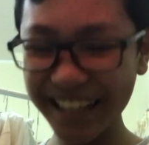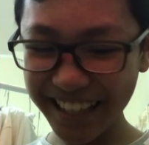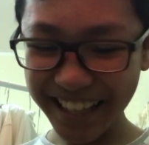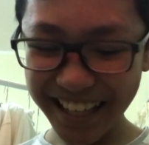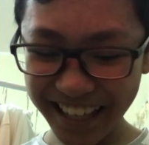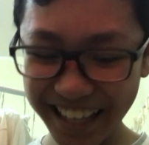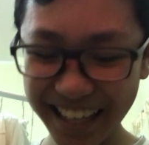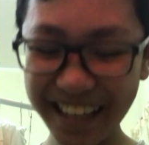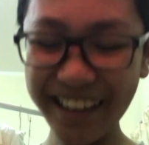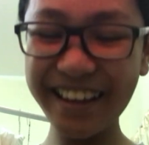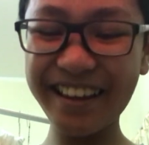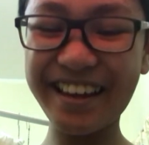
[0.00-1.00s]

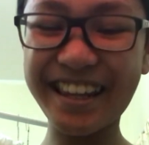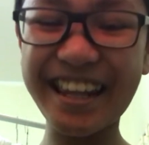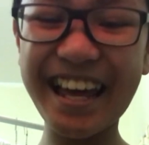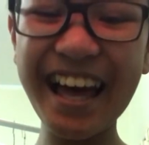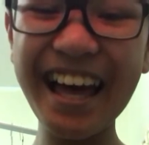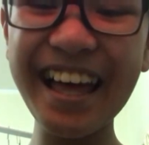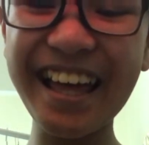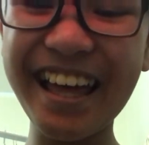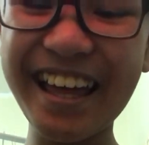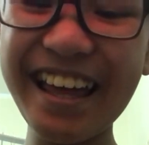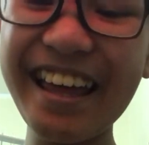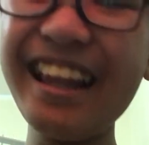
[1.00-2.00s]
You get that?
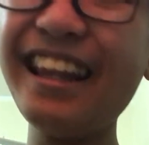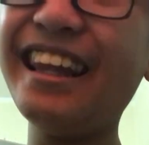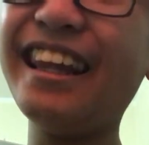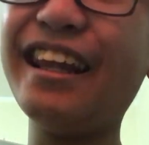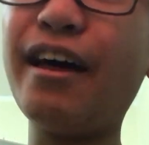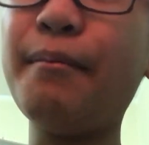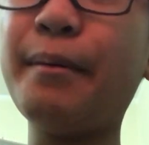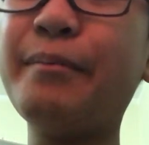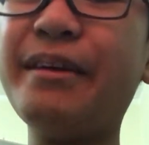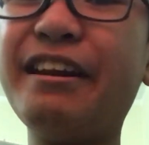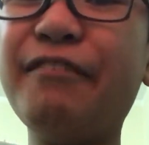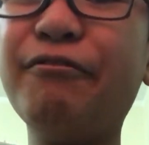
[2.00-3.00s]

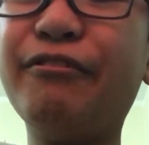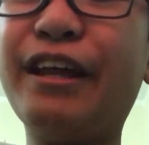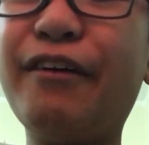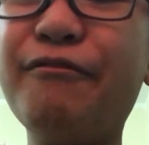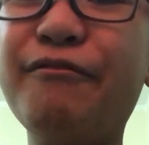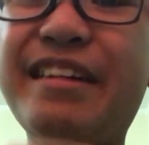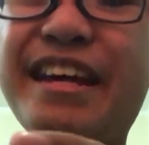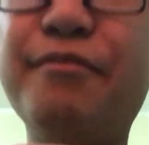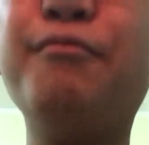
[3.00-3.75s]
LlamaBean and FluffBean